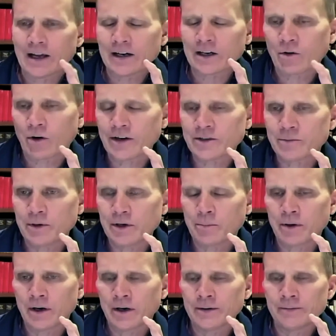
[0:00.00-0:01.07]
of Christ be
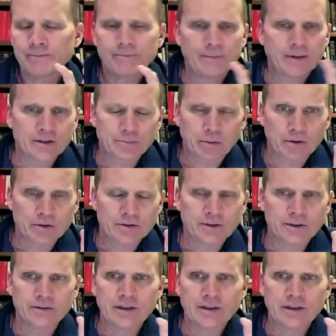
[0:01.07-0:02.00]
upon this person,